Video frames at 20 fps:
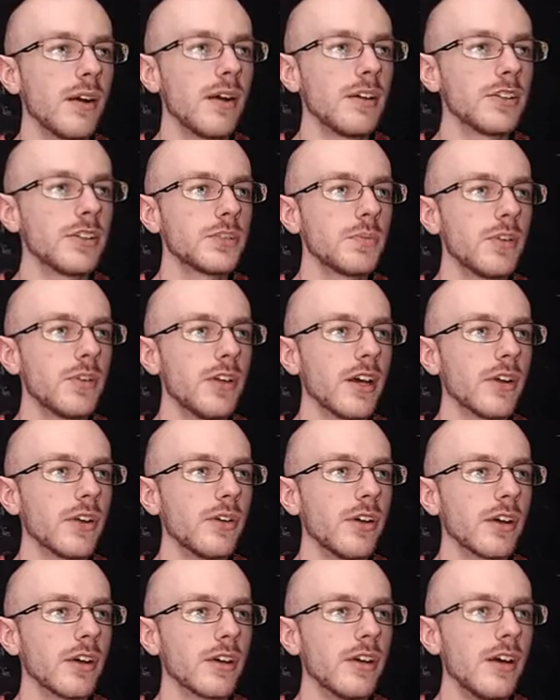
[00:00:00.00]
else, but like,
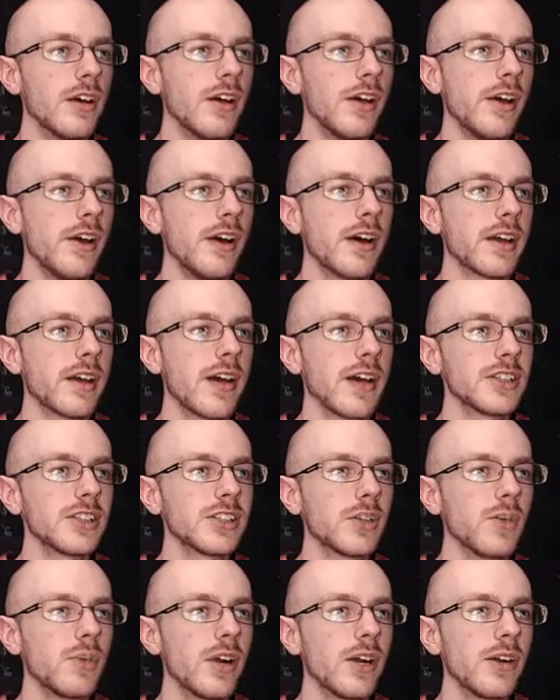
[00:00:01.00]
look, a
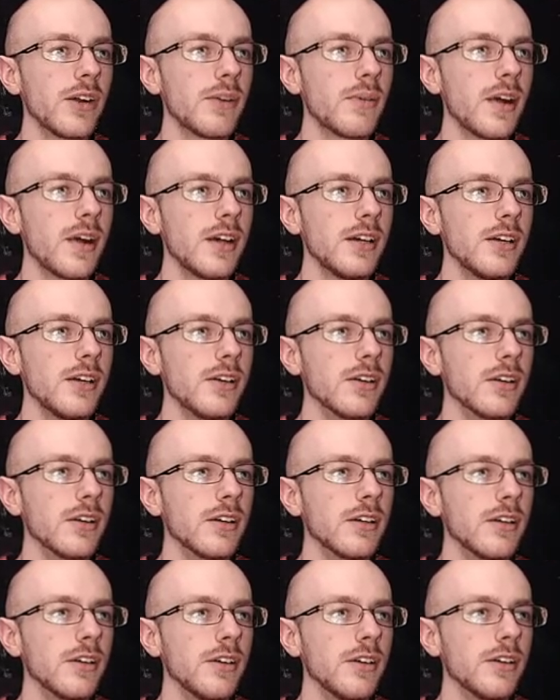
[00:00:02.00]
cassowary right
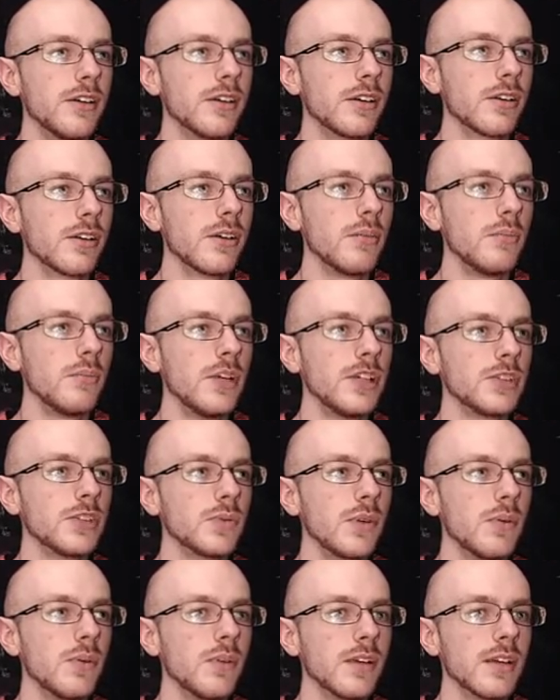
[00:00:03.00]
here means
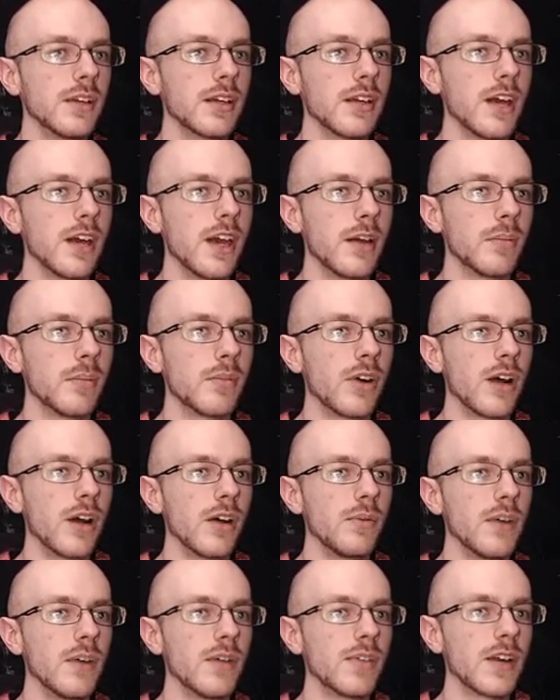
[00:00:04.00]
we win the game,
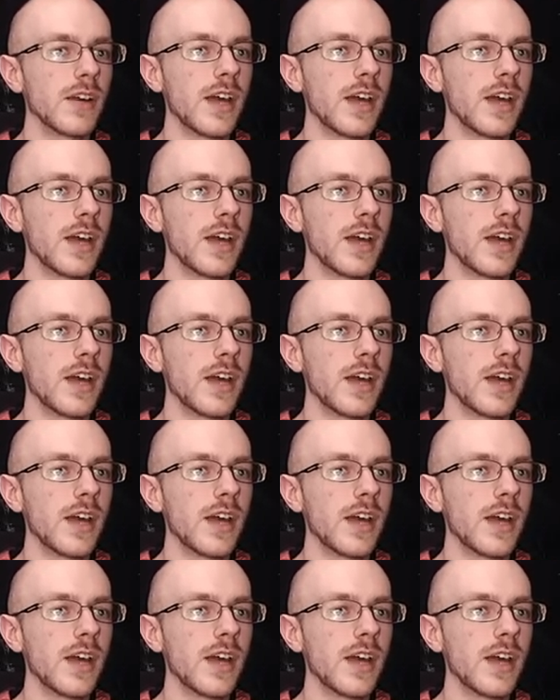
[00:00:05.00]
right? We have a